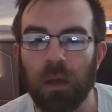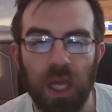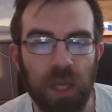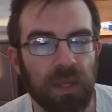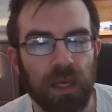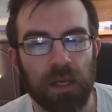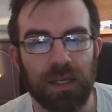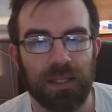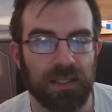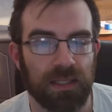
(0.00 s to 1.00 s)

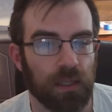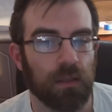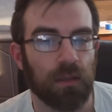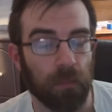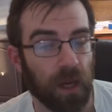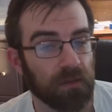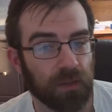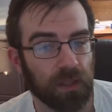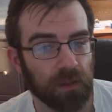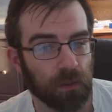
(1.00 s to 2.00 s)
ABA is intended to
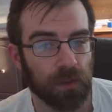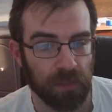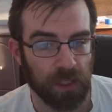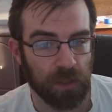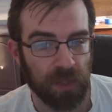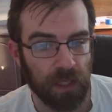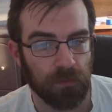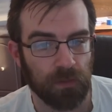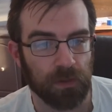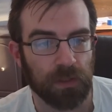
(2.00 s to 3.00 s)
modify or diminish
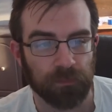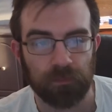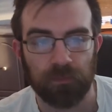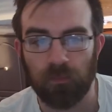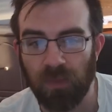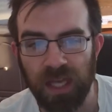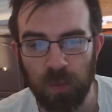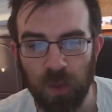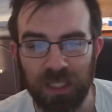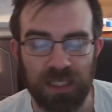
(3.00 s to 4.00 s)
behaviors,
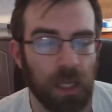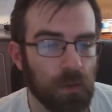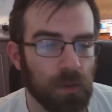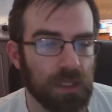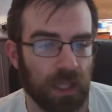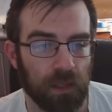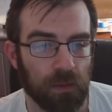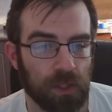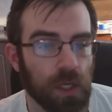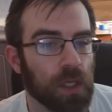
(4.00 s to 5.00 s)
as well as increase
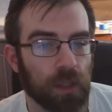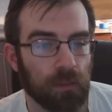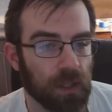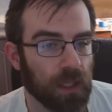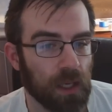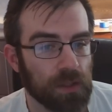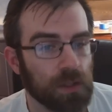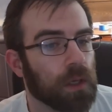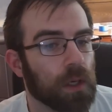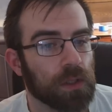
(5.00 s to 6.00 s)
language,
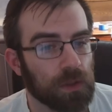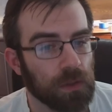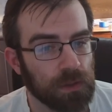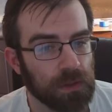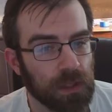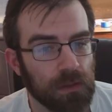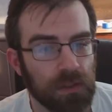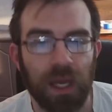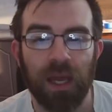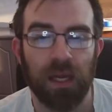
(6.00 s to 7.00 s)
communication, social
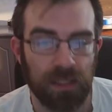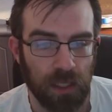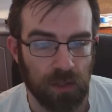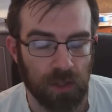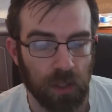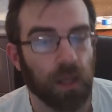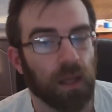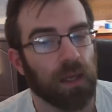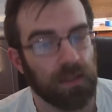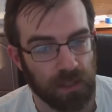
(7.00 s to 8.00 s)
skills, attention,
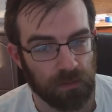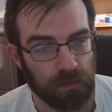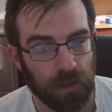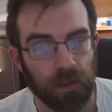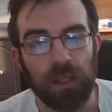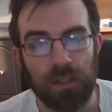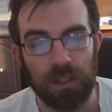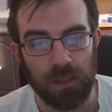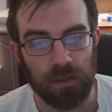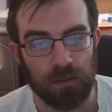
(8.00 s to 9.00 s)
etc. in
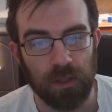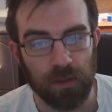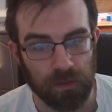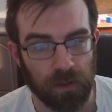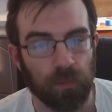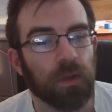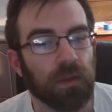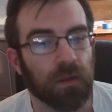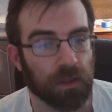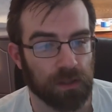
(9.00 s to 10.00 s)
children with
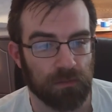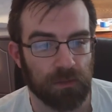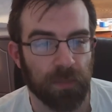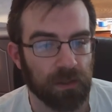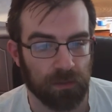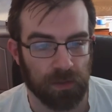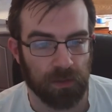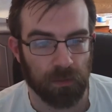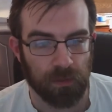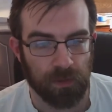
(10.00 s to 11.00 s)
autism spectrum
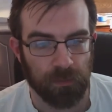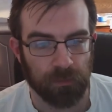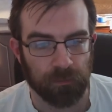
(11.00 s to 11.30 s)
disorders.